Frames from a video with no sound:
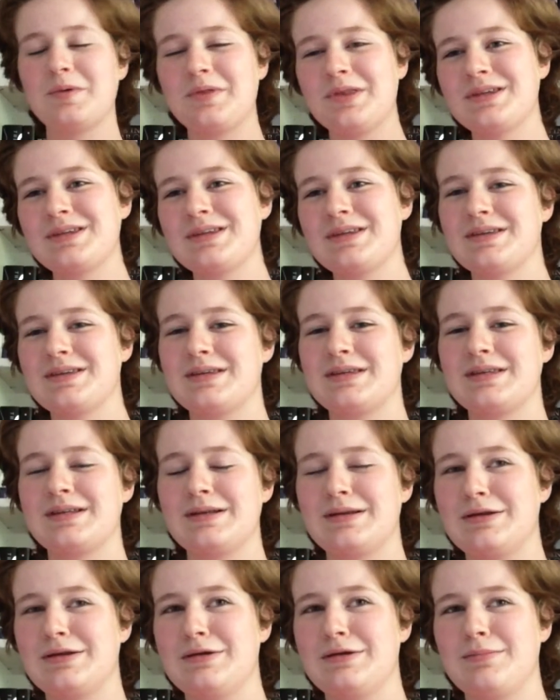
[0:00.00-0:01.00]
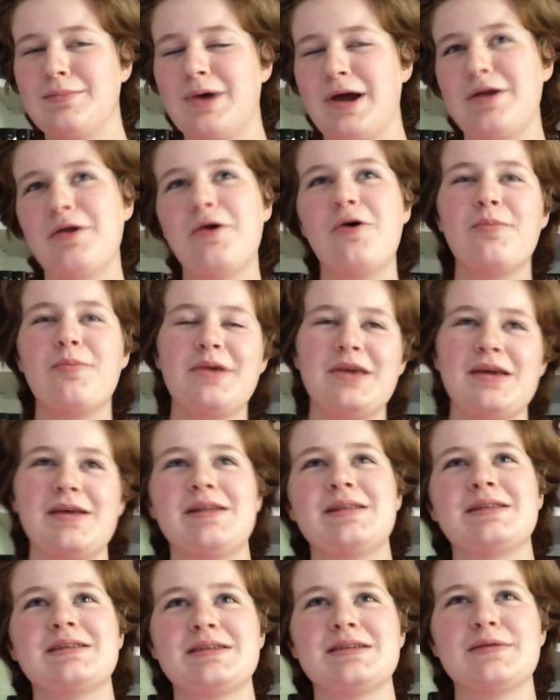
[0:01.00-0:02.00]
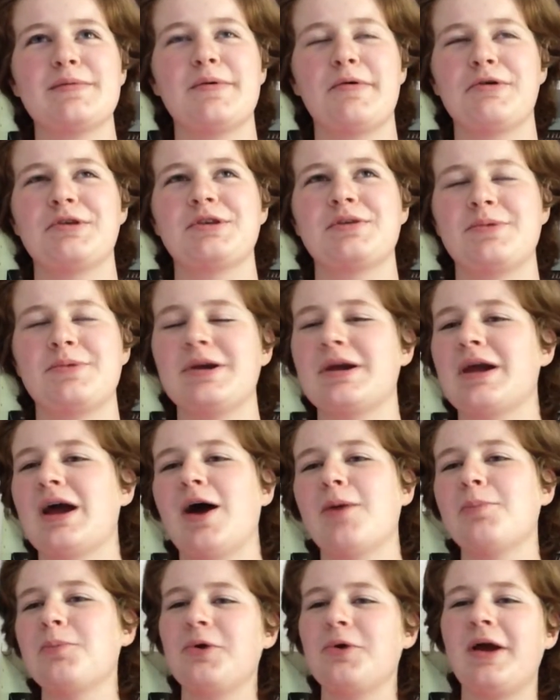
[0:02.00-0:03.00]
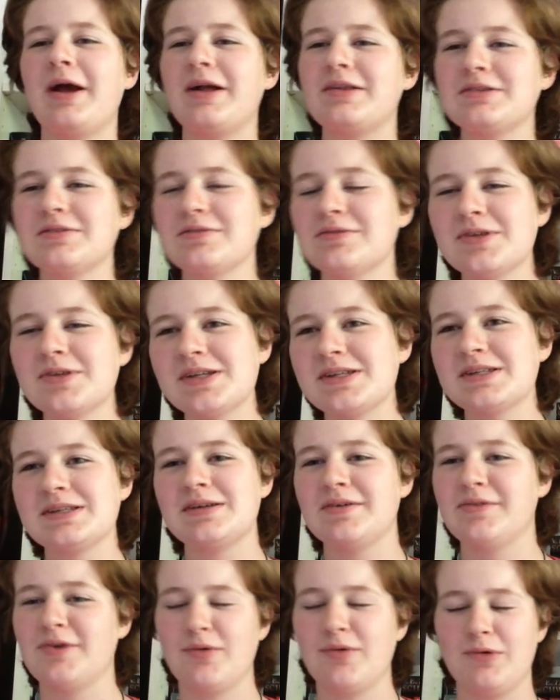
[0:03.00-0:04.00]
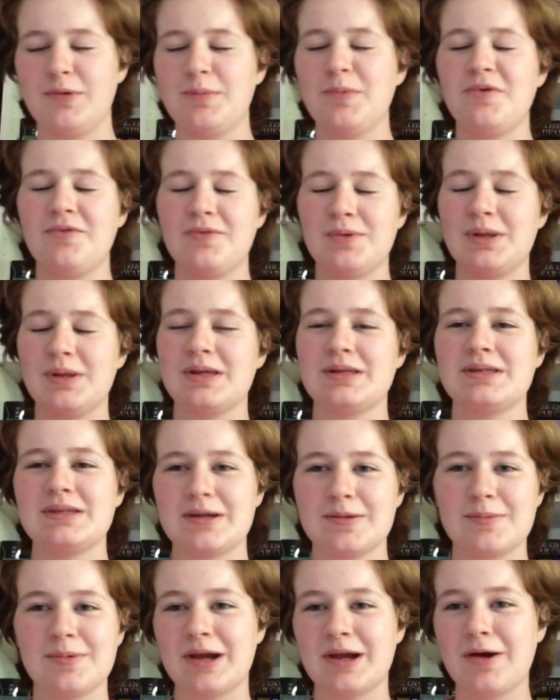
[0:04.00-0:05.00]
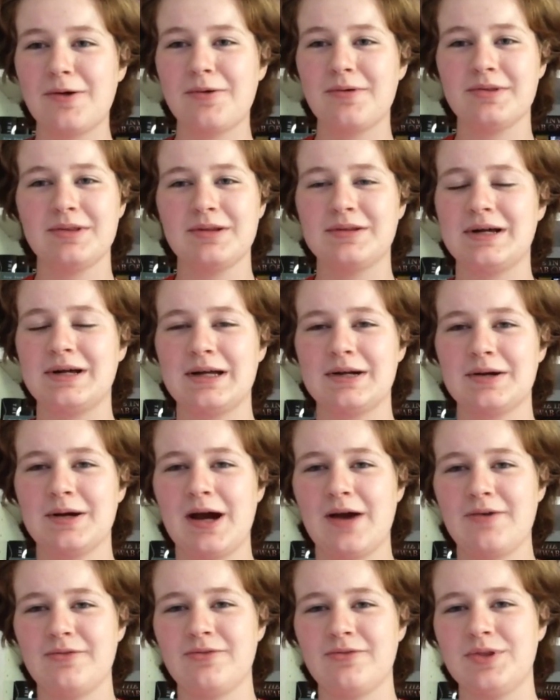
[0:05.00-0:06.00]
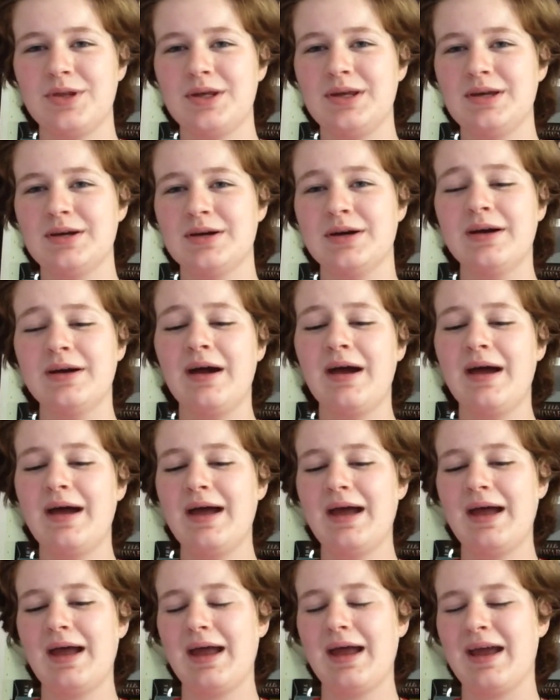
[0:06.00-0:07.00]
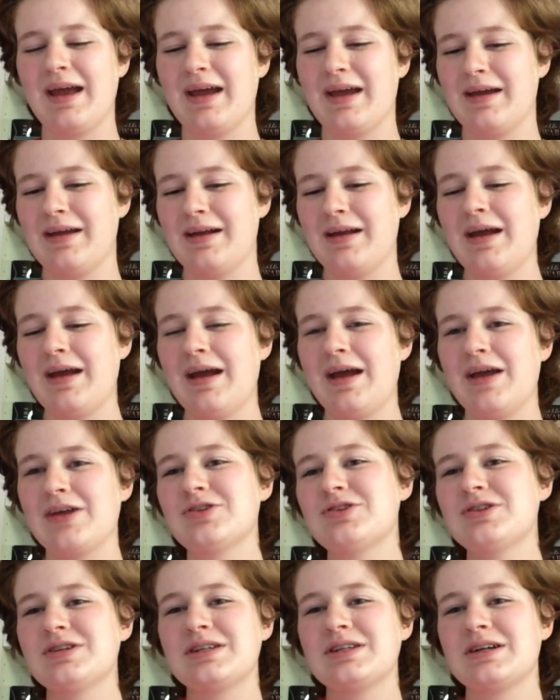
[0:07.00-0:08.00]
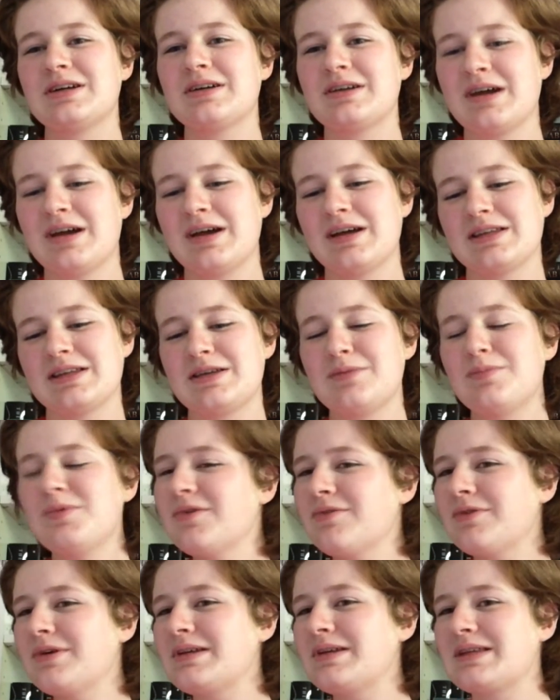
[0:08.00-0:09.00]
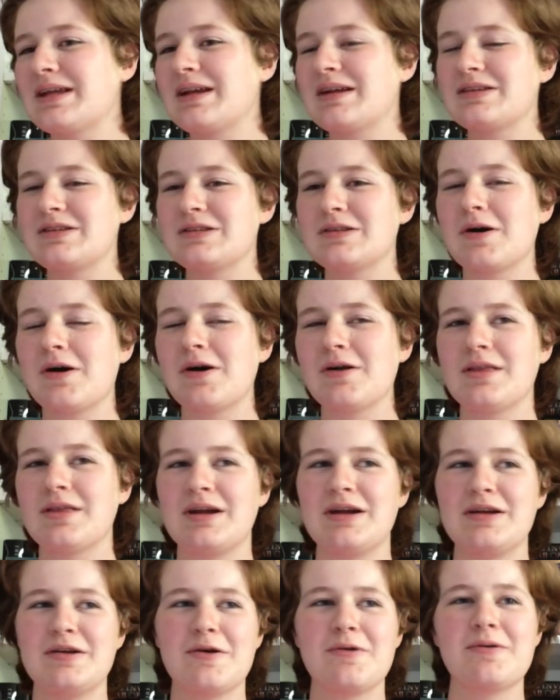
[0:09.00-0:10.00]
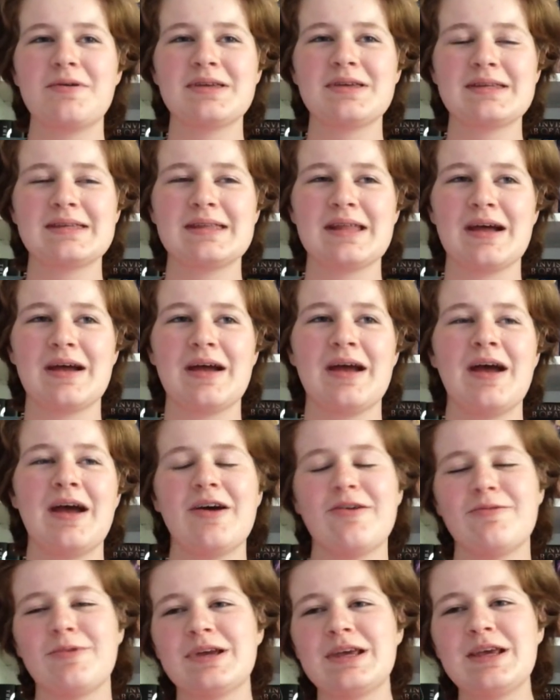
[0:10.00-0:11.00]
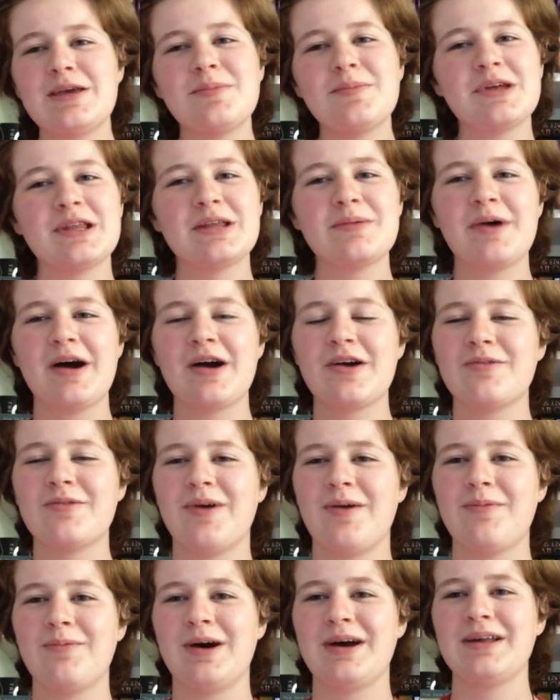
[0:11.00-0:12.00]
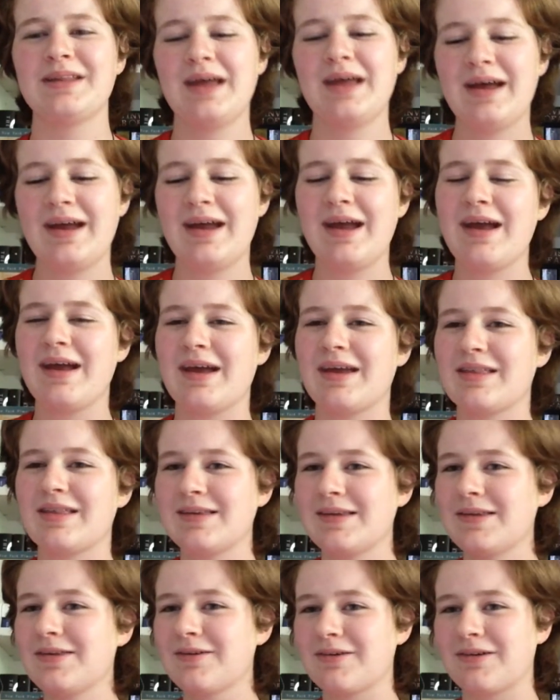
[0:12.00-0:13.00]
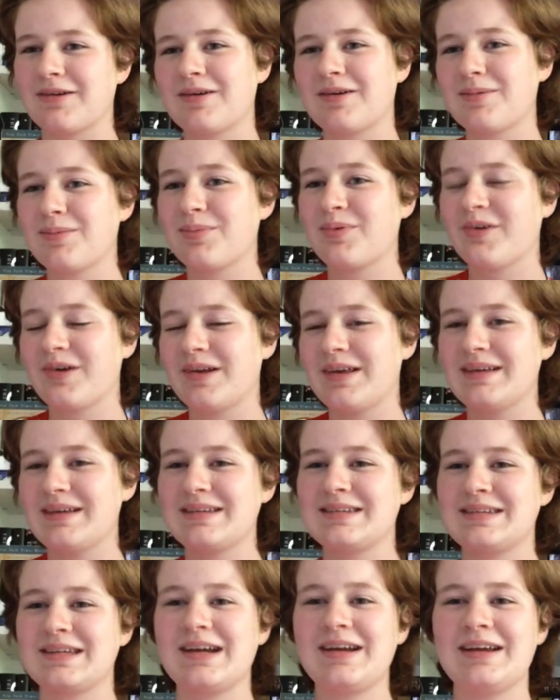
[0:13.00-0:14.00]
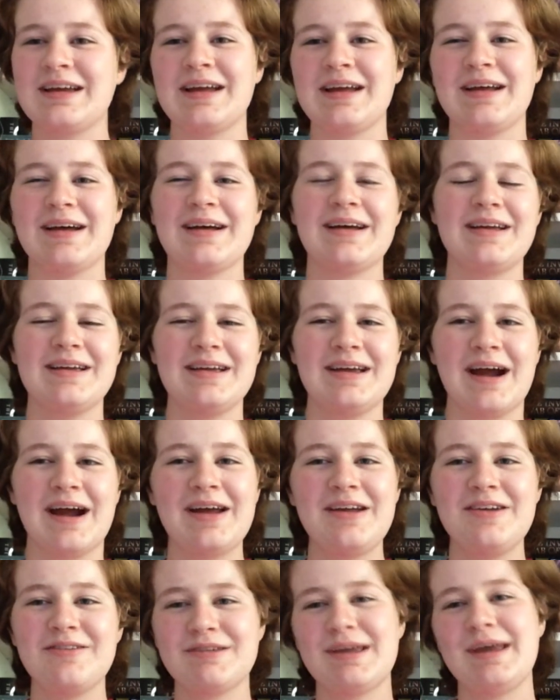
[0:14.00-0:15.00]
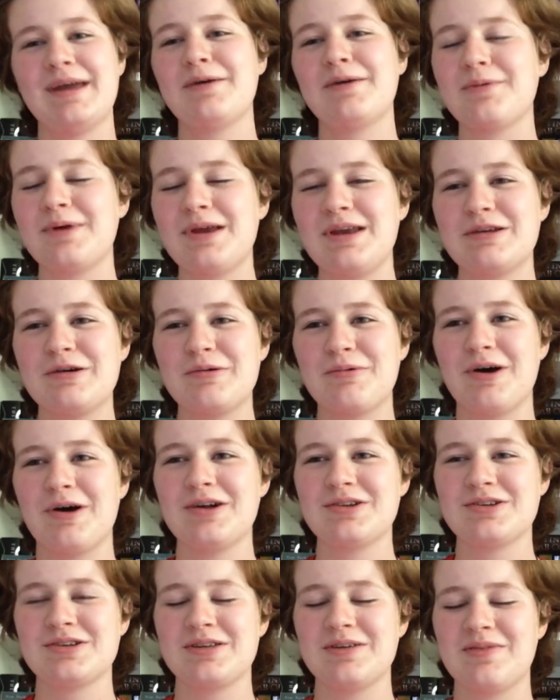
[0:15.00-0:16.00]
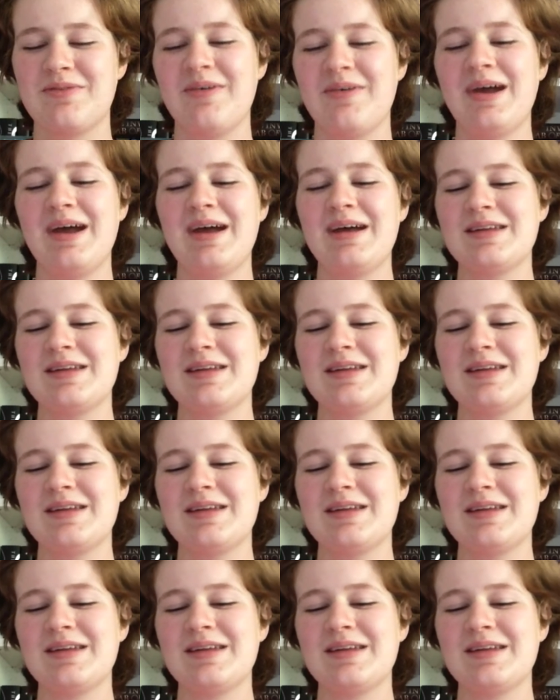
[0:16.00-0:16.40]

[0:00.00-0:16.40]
This is by no means supposed to be a comprehensive list of every movie that's coming out in the latter half of the year, and it's just some movies that I saw that I noticed that been keeping in the back of my mind that, hey, these look pretty exciting and I kind of can't wait to watch them.